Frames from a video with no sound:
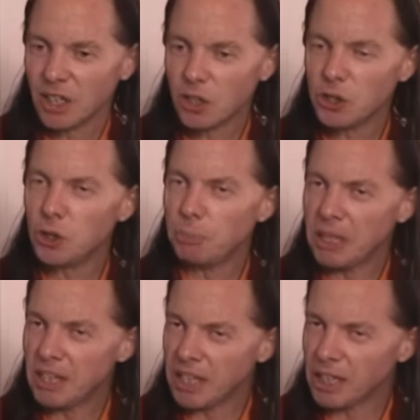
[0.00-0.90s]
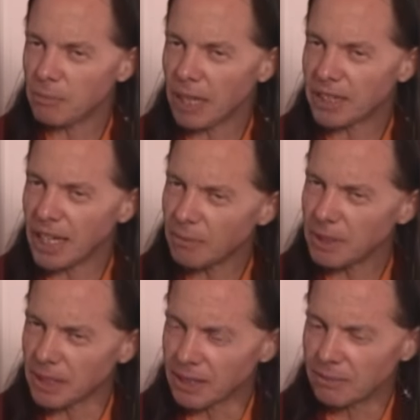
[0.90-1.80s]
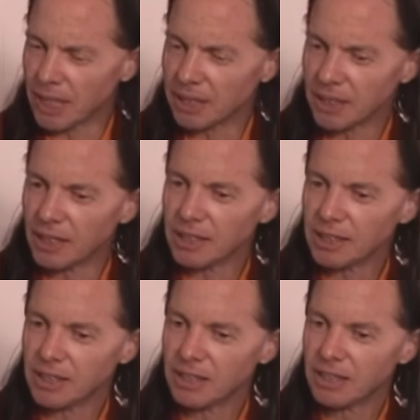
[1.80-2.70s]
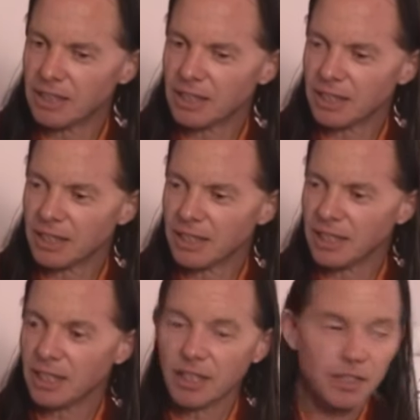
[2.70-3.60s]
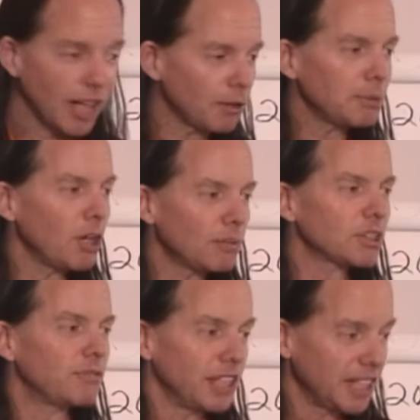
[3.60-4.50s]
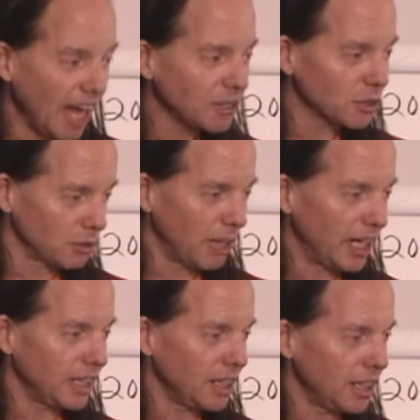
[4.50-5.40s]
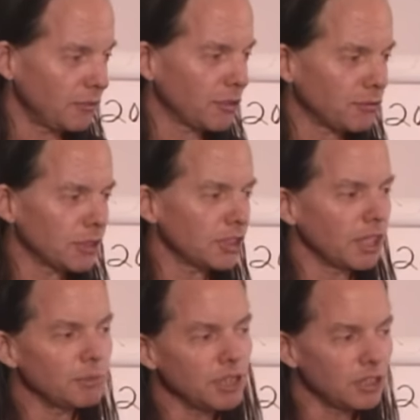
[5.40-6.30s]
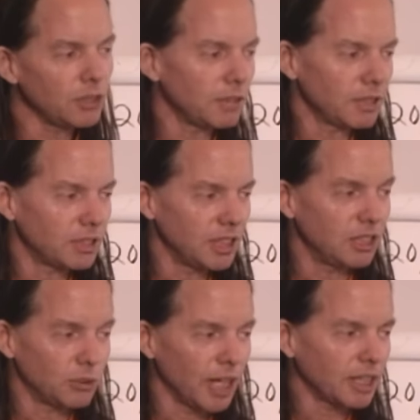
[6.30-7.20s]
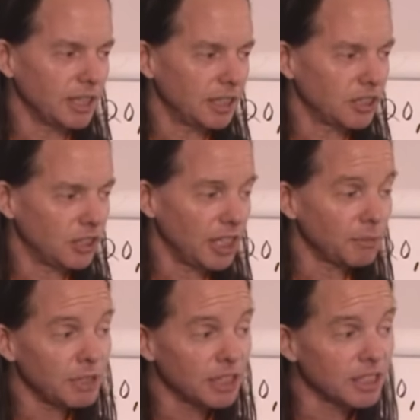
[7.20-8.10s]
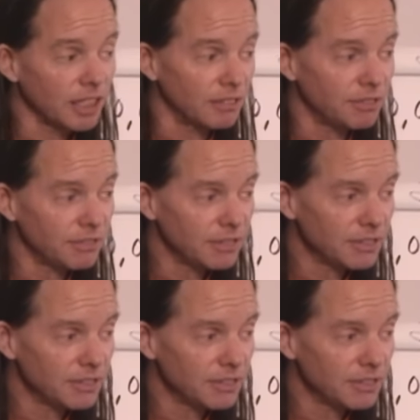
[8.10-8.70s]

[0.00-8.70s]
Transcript: could you be thinking about the emptiness of that thought? Sure. That would be almost very natural, right? If the first emptiness you ever see directly is the emptiness of